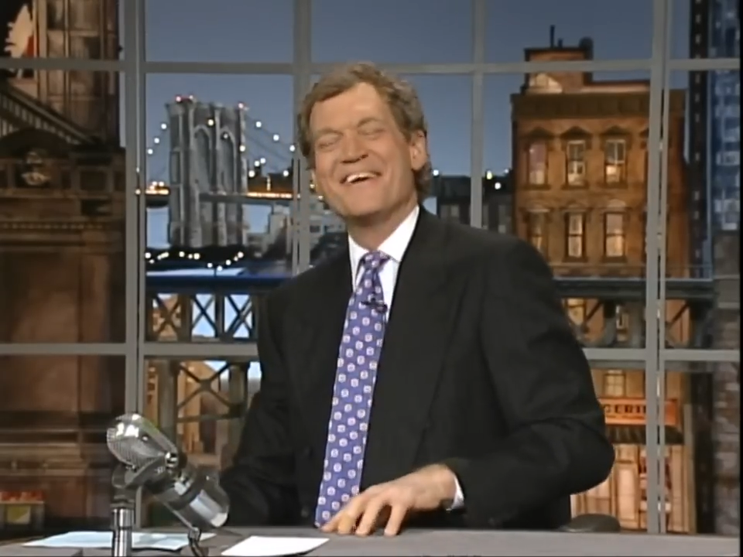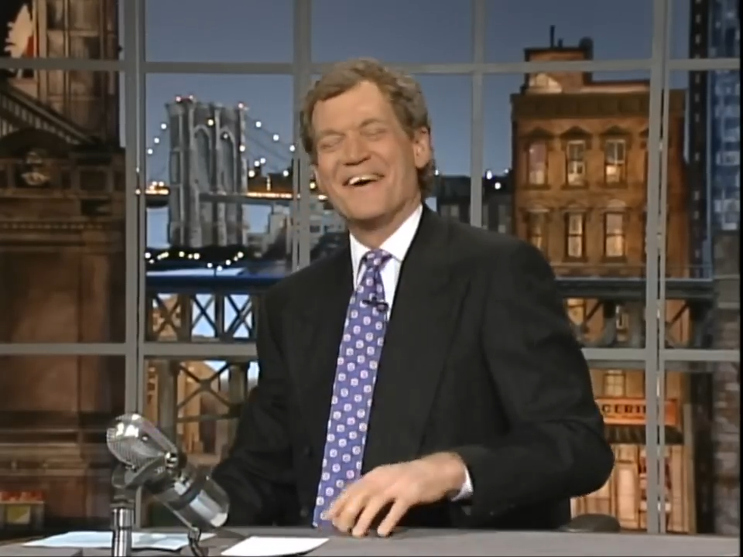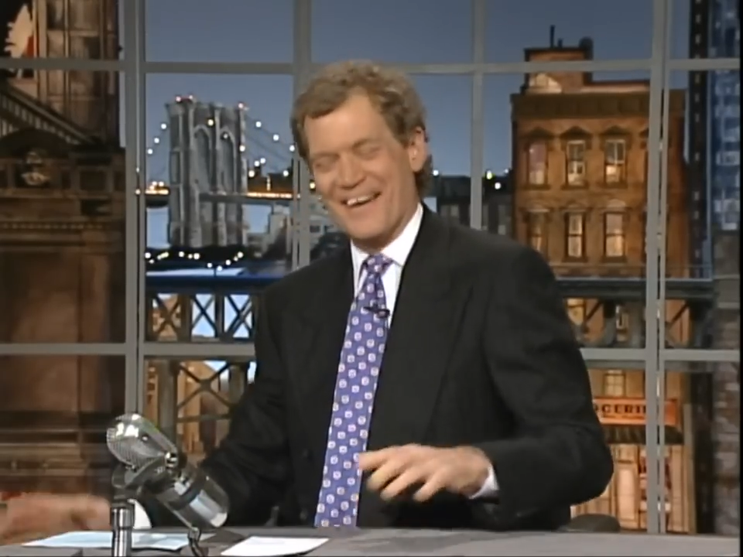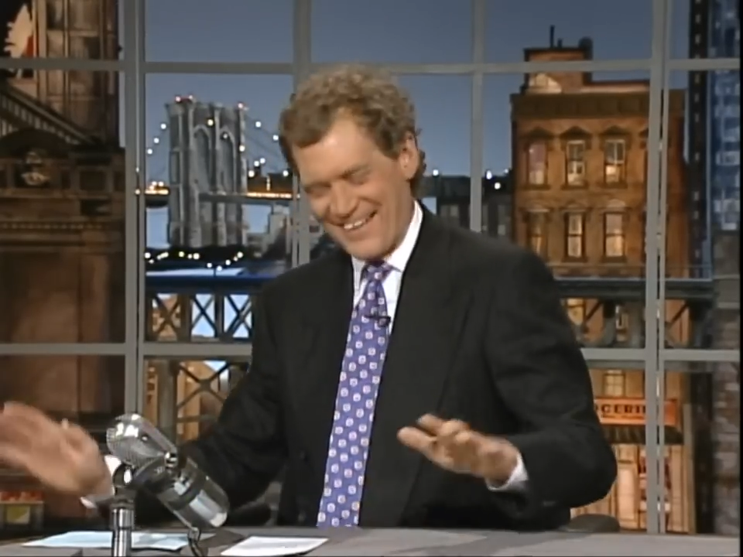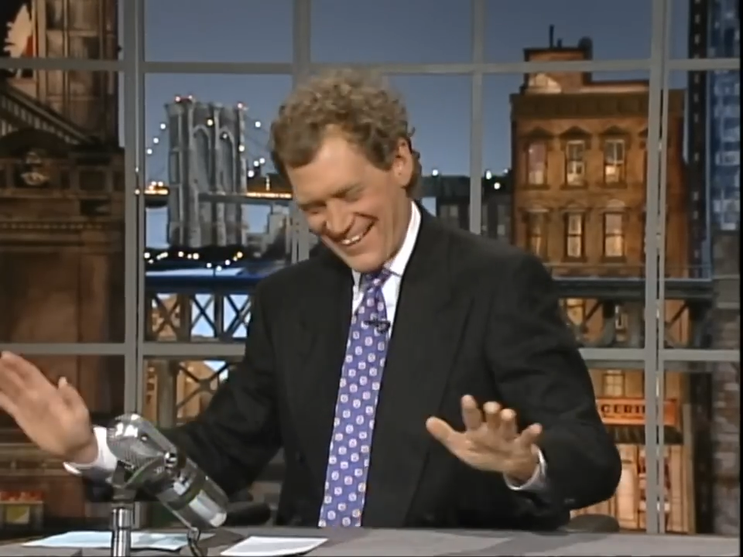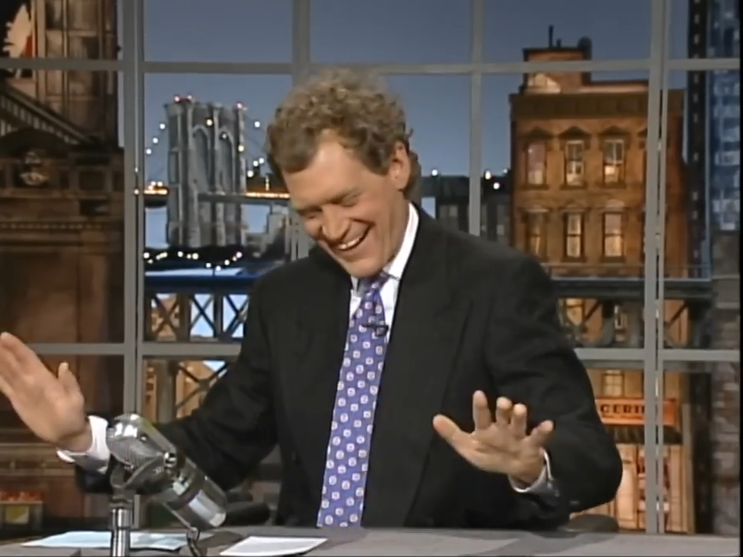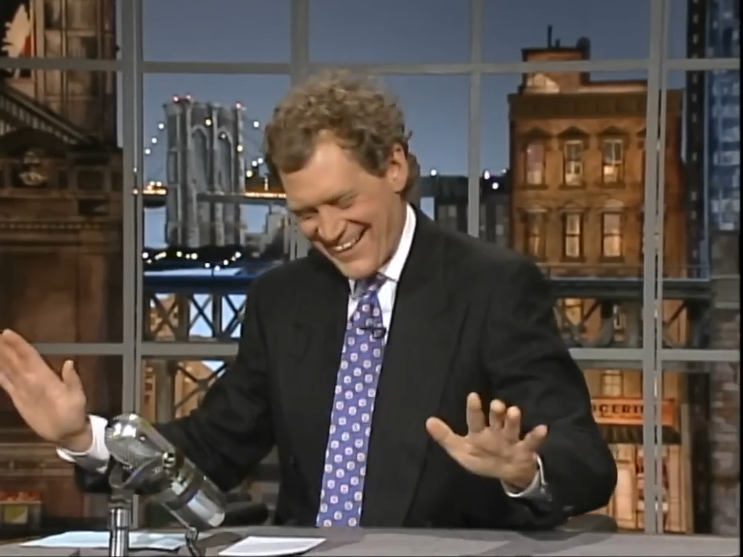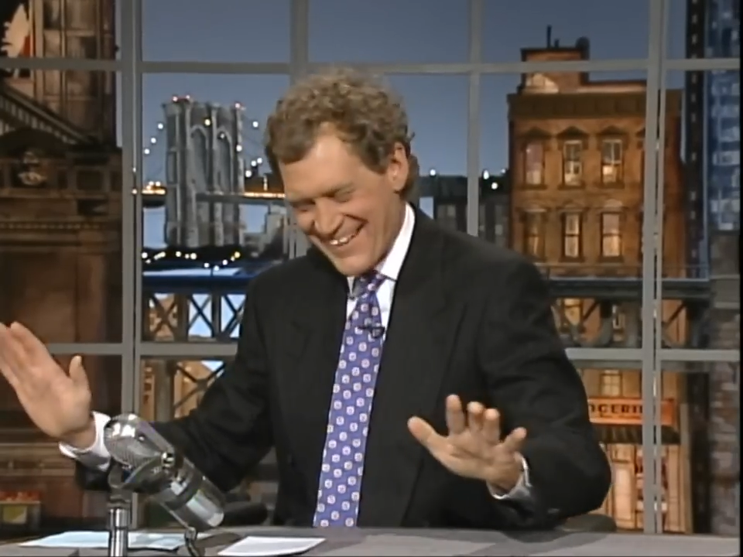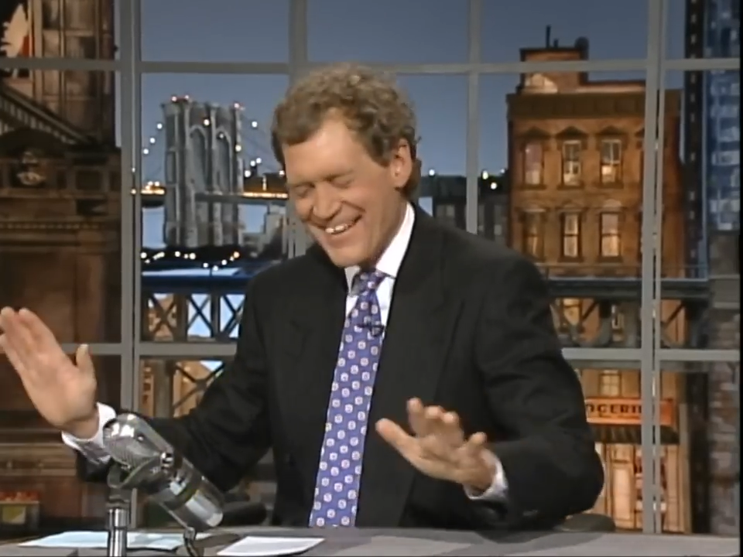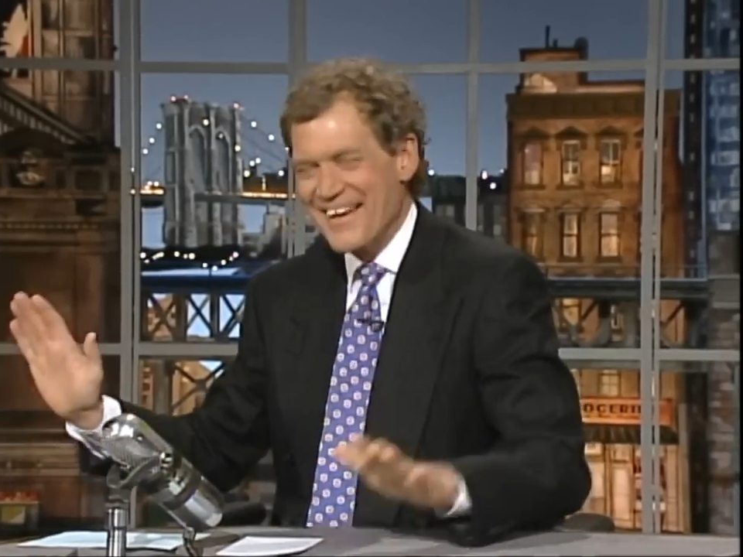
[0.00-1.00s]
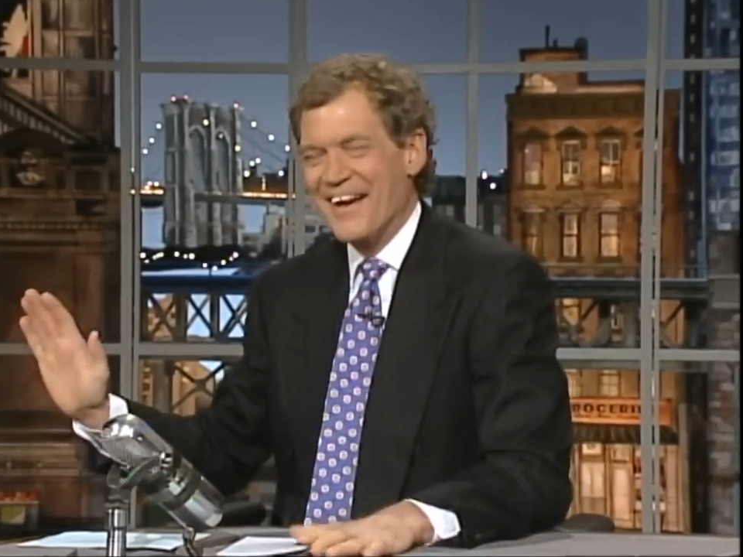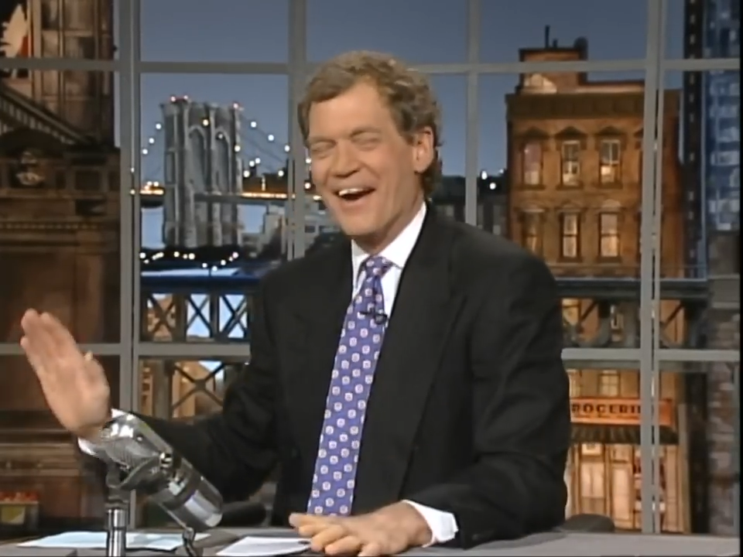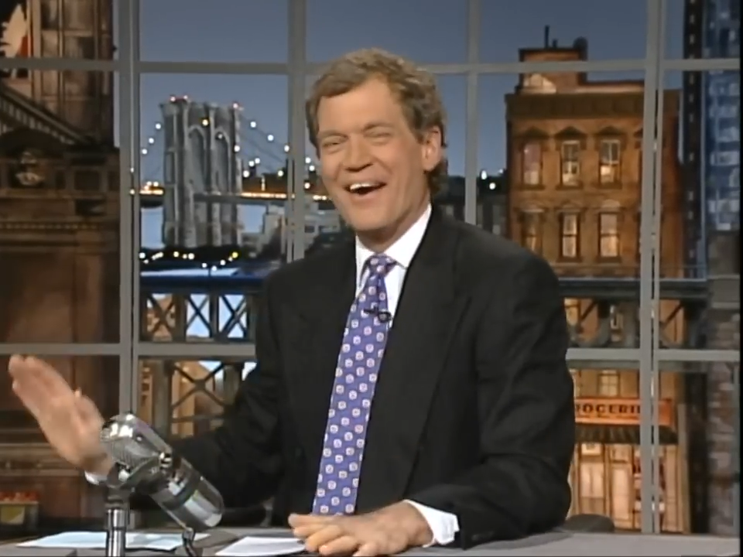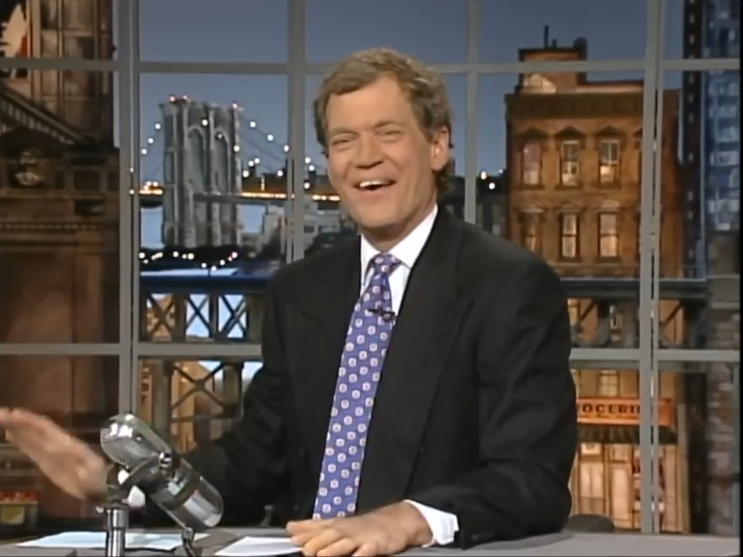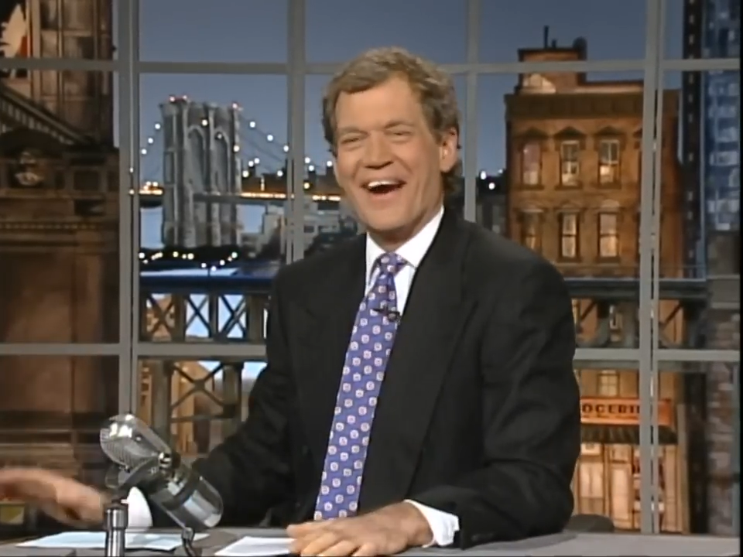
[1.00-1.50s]
All right.
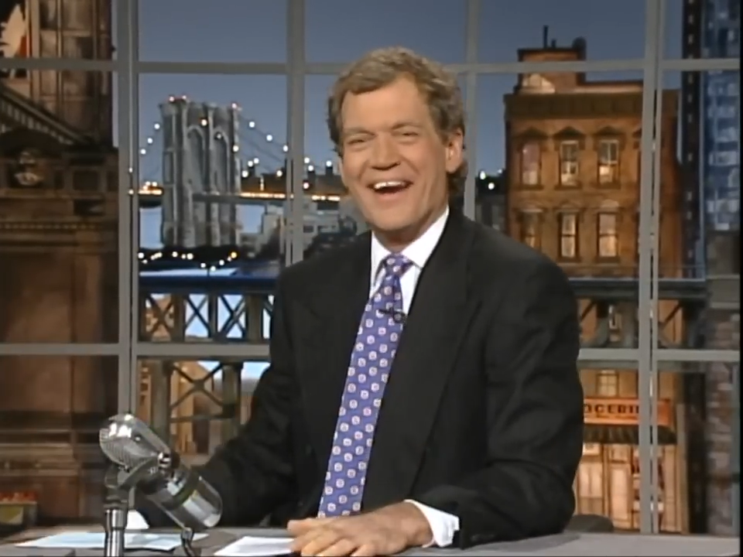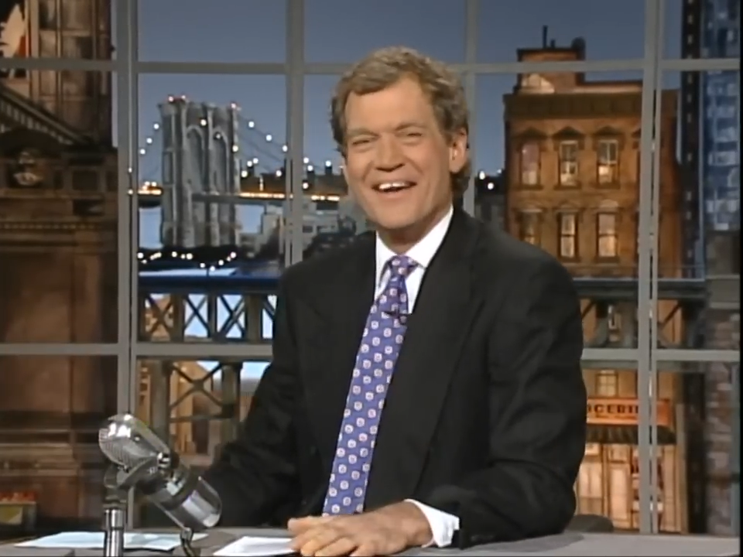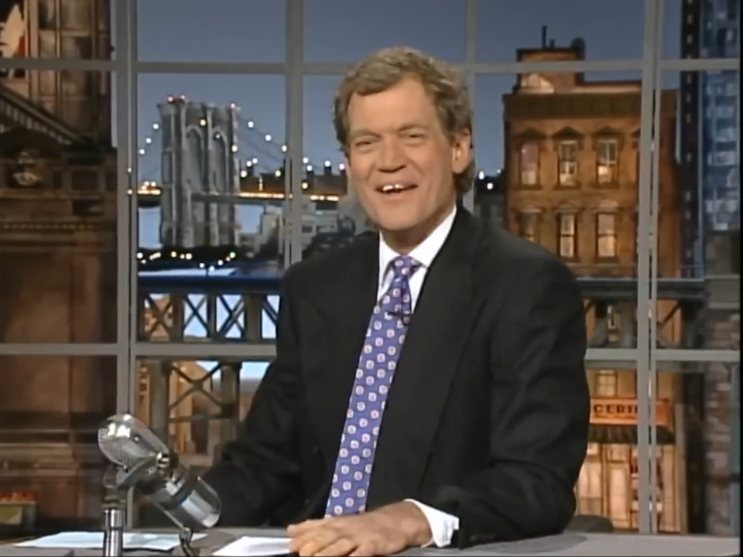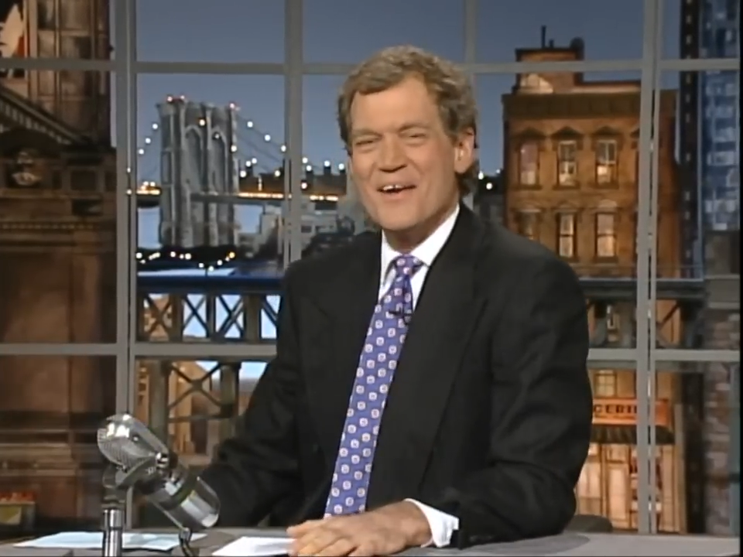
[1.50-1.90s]
All right.